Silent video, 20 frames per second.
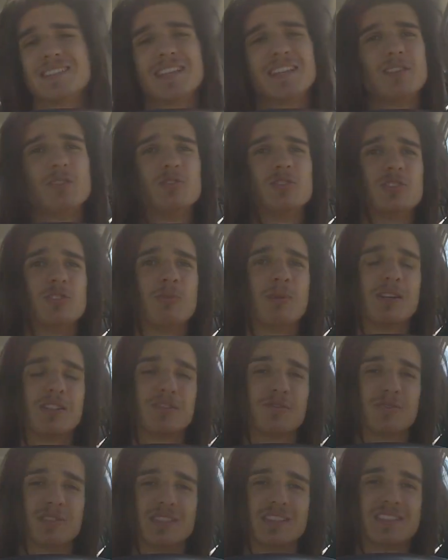Thank you so much
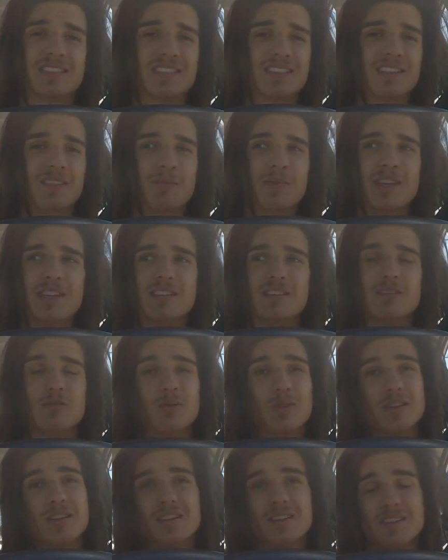for listening to me and
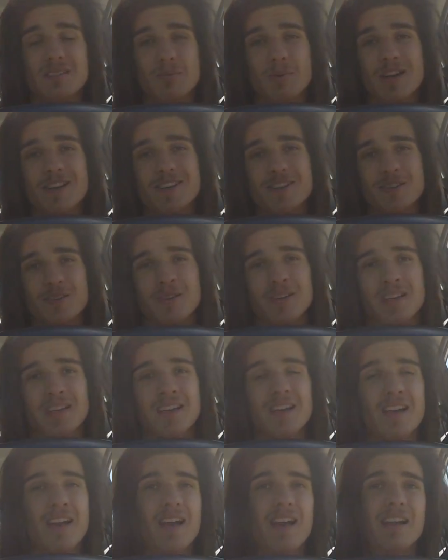tuning into my journey.
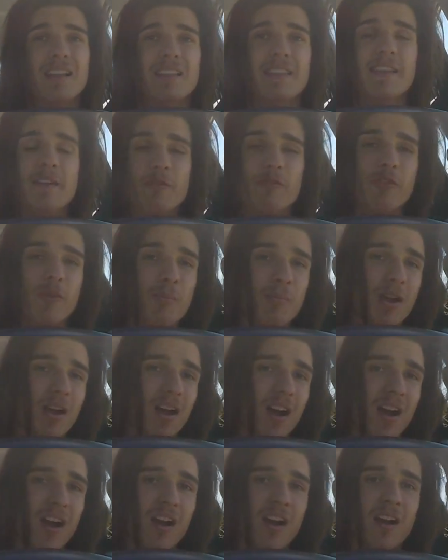Live from your
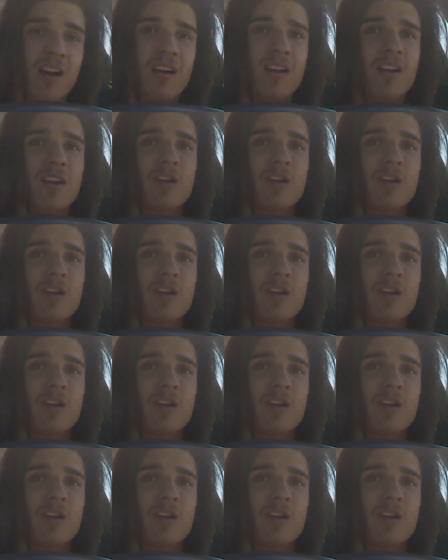heart.